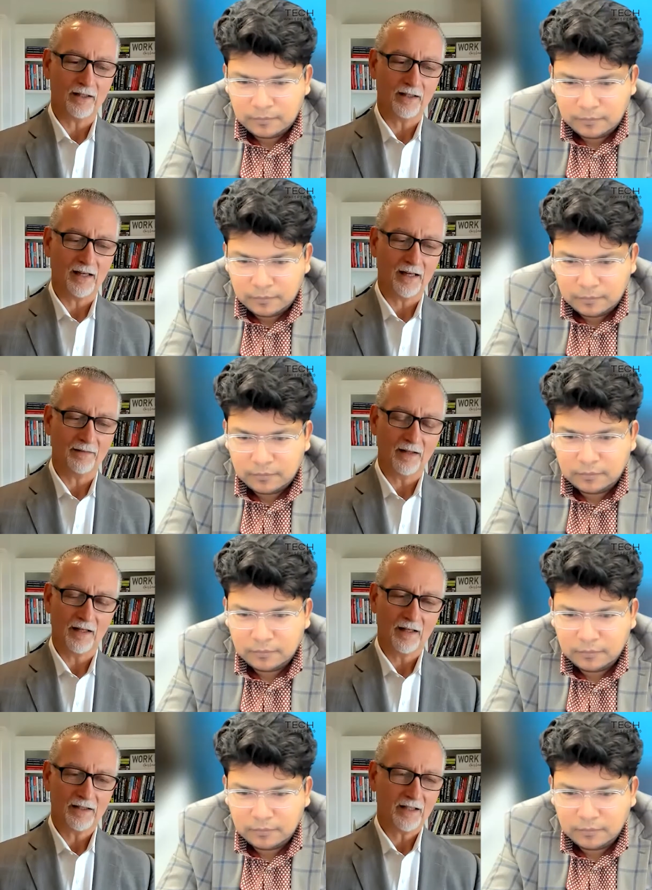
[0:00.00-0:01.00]
Speaker 1: And uh,
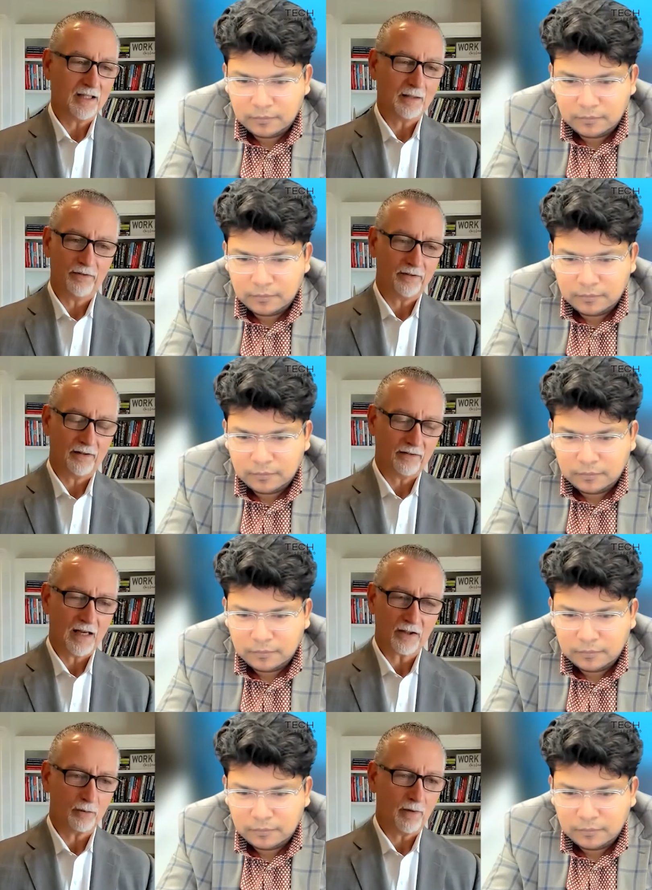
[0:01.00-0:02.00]
Sanjib,
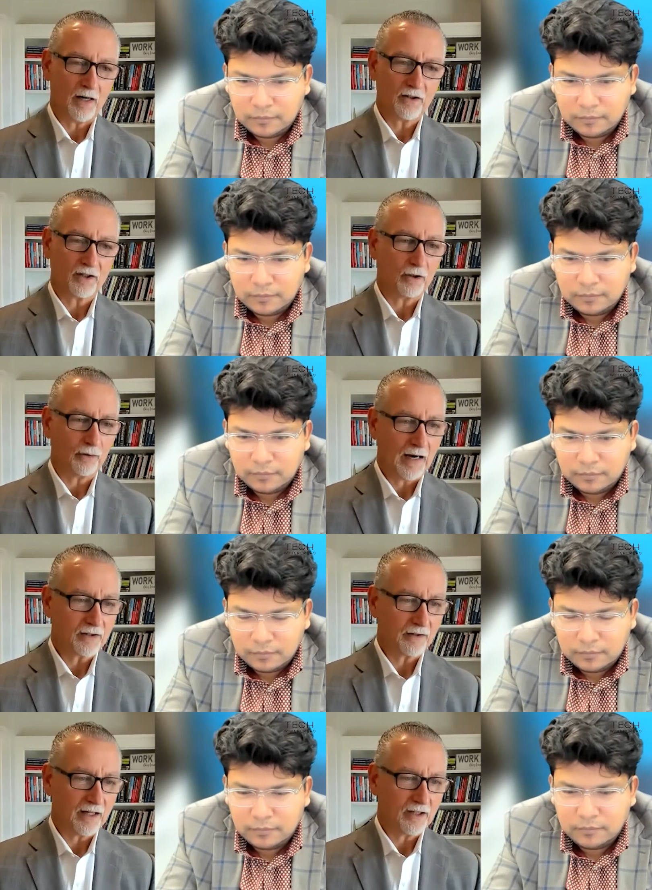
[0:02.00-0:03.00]
thanks so much.
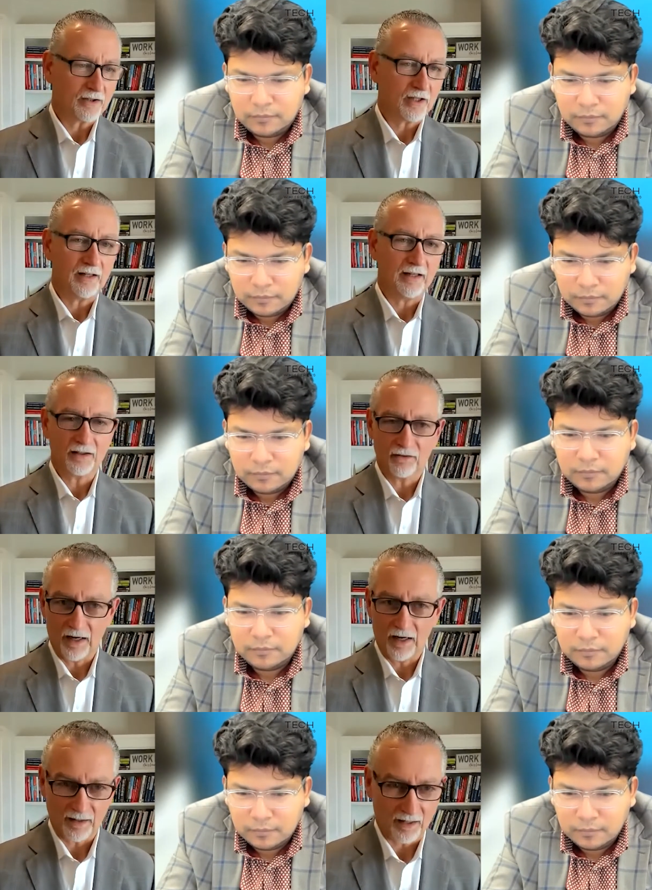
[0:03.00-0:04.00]
Congratulations on Ex-
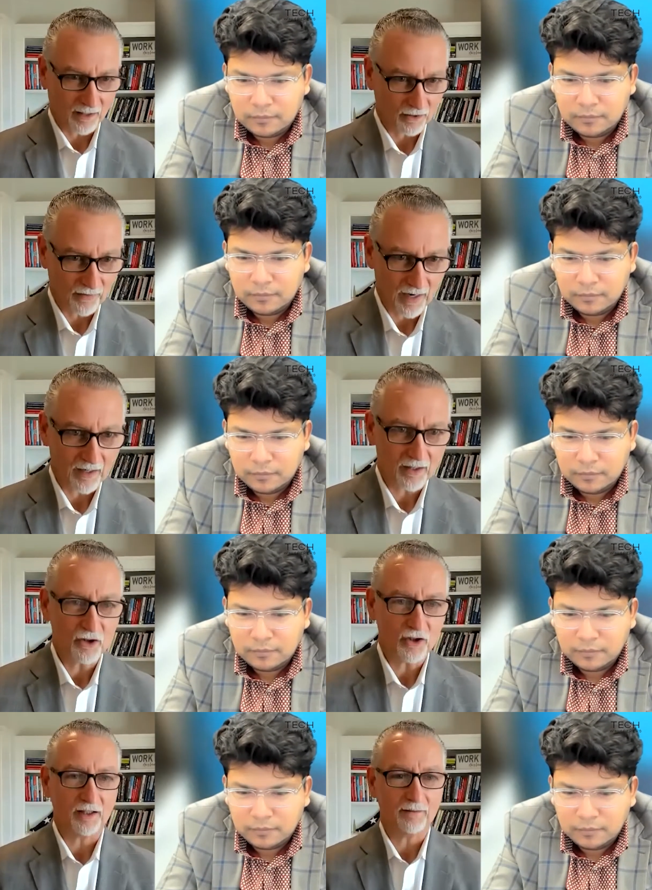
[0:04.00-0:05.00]
Ex-
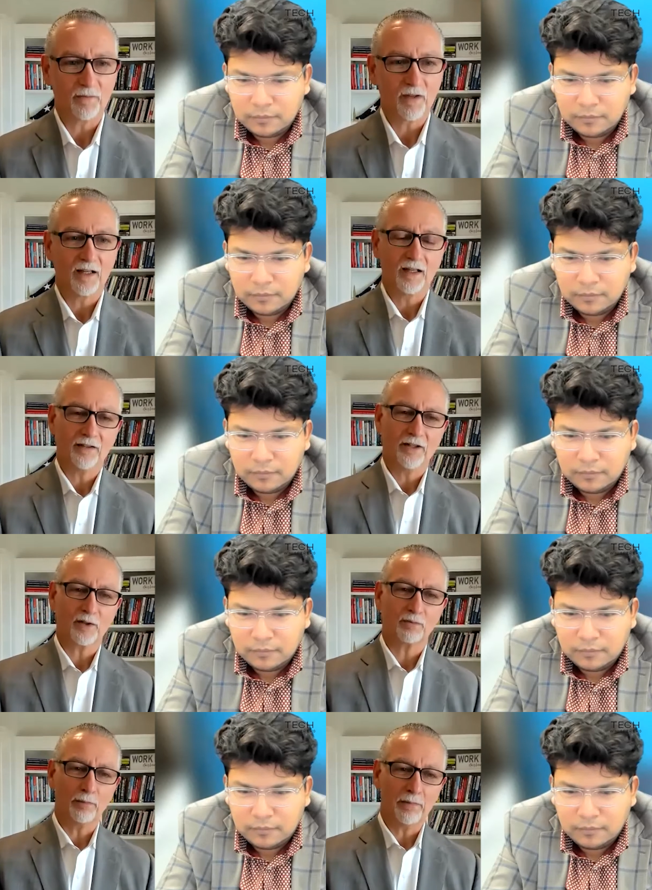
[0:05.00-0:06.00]
and
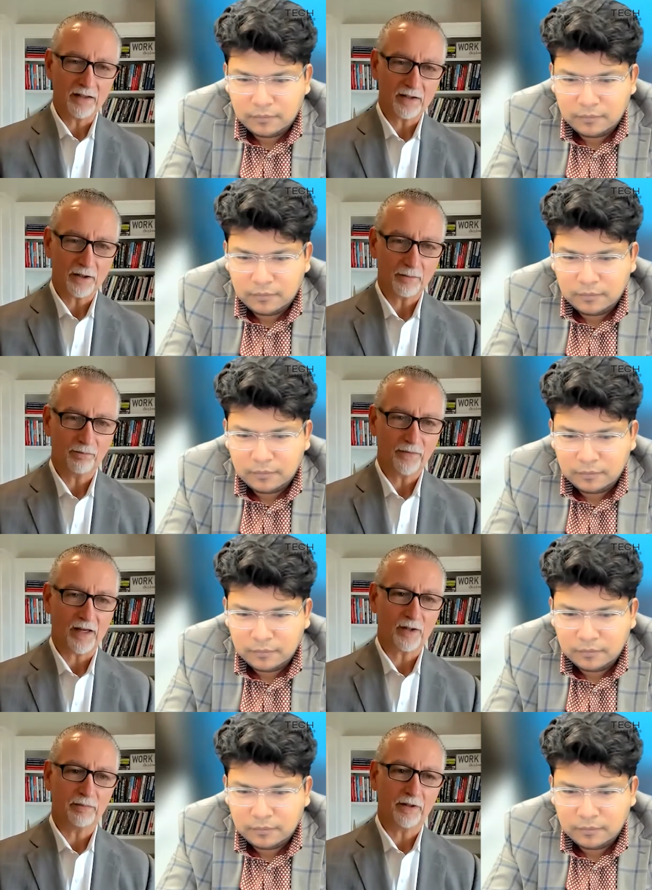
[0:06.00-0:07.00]
this momentum that you're